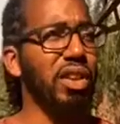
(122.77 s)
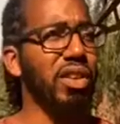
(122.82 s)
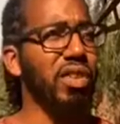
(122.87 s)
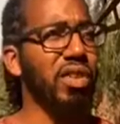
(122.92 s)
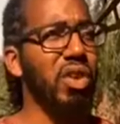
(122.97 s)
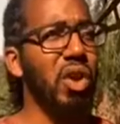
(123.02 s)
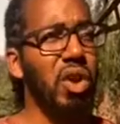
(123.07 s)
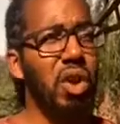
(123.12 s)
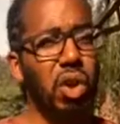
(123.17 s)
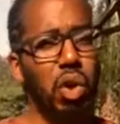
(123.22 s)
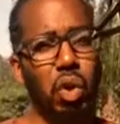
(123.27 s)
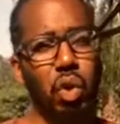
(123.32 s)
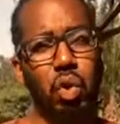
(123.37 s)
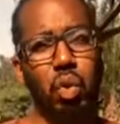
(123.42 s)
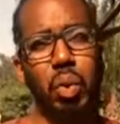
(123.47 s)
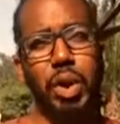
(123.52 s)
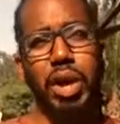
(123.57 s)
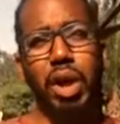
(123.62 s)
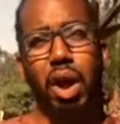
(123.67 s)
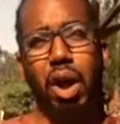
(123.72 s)
us
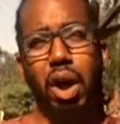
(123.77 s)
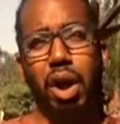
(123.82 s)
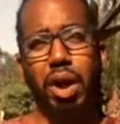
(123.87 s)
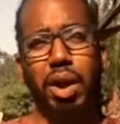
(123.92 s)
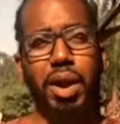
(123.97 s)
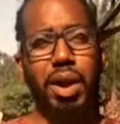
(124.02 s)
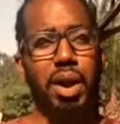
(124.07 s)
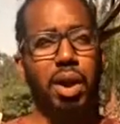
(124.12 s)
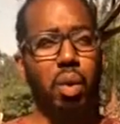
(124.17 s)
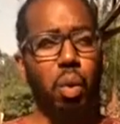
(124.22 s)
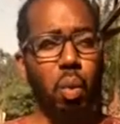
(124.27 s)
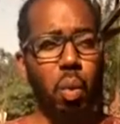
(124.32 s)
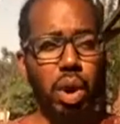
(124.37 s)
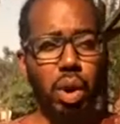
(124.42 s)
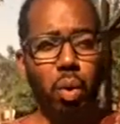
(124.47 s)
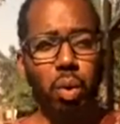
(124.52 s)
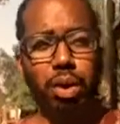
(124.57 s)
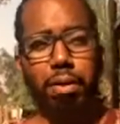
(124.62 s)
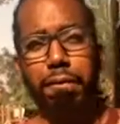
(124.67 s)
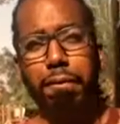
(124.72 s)
who we are,
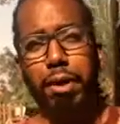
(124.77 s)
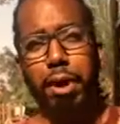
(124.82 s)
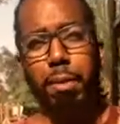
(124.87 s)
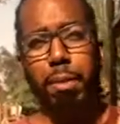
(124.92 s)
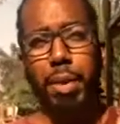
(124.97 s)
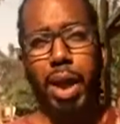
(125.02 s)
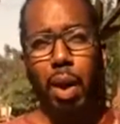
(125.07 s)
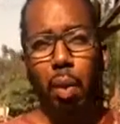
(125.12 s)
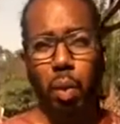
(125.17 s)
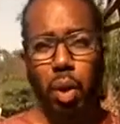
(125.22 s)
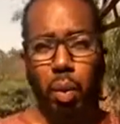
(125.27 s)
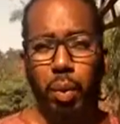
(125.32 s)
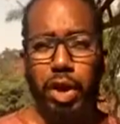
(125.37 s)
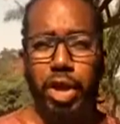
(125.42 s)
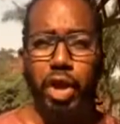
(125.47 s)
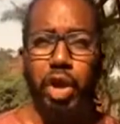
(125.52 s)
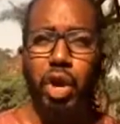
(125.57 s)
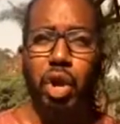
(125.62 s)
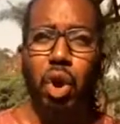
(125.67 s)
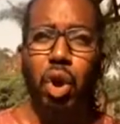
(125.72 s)
where we're from, and where we
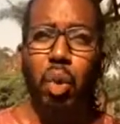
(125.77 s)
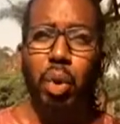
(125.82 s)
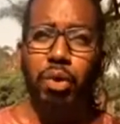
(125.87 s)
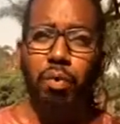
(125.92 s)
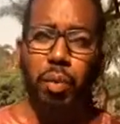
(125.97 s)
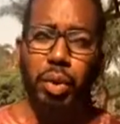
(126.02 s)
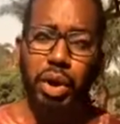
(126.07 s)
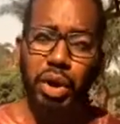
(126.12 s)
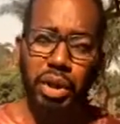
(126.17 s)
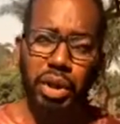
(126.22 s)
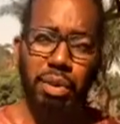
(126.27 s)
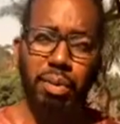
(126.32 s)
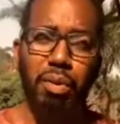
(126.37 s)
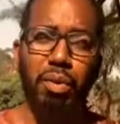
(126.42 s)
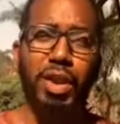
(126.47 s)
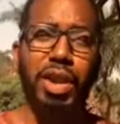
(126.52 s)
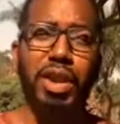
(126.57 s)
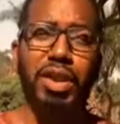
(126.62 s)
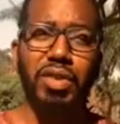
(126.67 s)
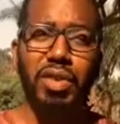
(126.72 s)
could go if we are
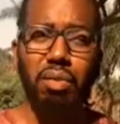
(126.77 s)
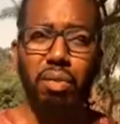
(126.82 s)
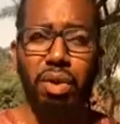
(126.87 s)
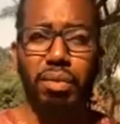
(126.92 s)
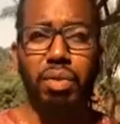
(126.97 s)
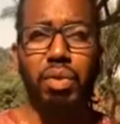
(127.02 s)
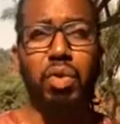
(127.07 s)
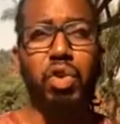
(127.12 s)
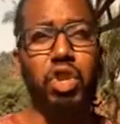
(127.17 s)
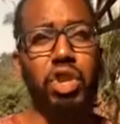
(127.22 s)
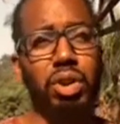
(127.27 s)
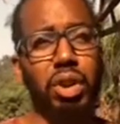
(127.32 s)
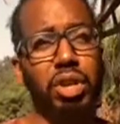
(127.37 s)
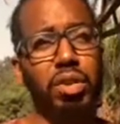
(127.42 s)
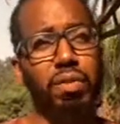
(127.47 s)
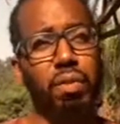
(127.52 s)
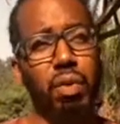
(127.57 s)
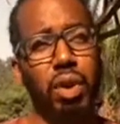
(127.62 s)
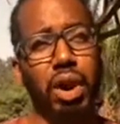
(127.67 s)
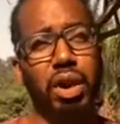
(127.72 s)
liberators and
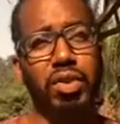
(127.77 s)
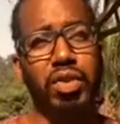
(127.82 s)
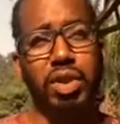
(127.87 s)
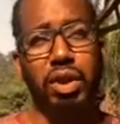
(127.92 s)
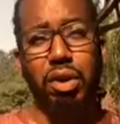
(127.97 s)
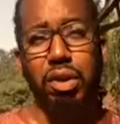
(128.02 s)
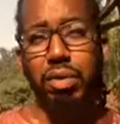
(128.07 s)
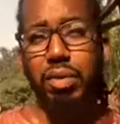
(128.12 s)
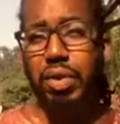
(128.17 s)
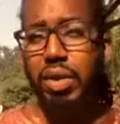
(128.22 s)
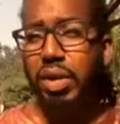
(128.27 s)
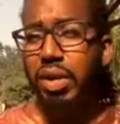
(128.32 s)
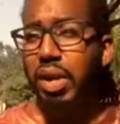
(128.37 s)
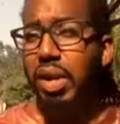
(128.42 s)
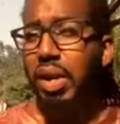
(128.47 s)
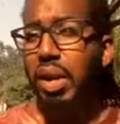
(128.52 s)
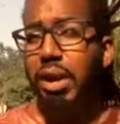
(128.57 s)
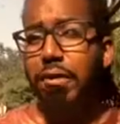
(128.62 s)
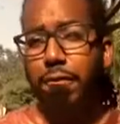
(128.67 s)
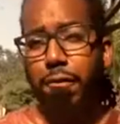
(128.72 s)
revolutionaries for ourselves and
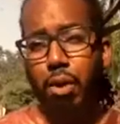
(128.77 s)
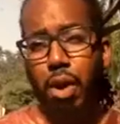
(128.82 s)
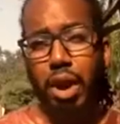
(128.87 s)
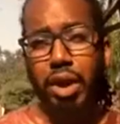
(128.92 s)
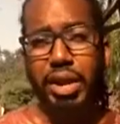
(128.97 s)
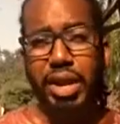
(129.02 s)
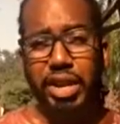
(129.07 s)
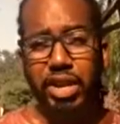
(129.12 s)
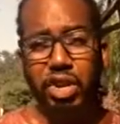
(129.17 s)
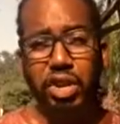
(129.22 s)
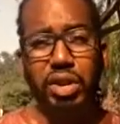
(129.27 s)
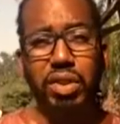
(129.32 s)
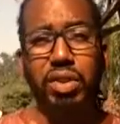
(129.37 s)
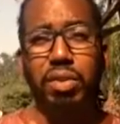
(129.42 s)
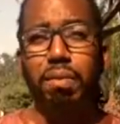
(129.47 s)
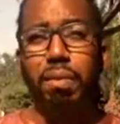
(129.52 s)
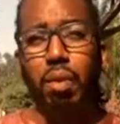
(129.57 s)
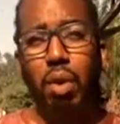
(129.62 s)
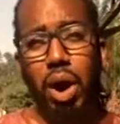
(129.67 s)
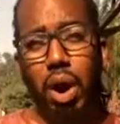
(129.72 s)
for our nation
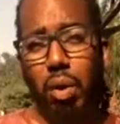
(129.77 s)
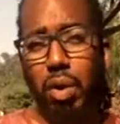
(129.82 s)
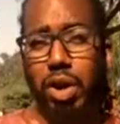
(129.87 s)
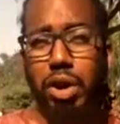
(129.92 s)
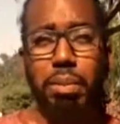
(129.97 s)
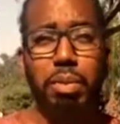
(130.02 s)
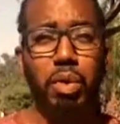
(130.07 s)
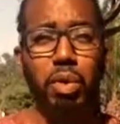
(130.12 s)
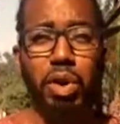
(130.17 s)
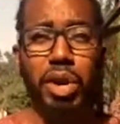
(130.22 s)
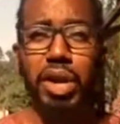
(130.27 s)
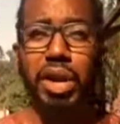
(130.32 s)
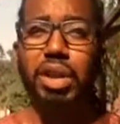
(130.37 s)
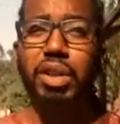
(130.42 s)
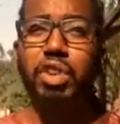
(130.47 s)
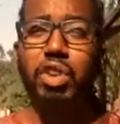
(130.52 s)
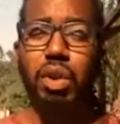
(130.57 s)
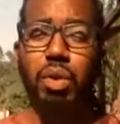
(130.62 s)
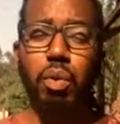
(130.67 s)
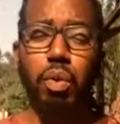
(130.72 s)
and for our community
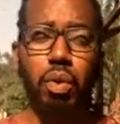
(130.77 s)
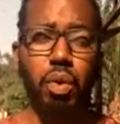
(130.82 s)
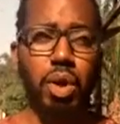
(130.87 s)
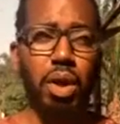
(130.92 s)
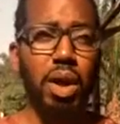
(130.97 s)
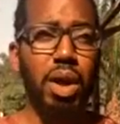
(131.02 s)
in general.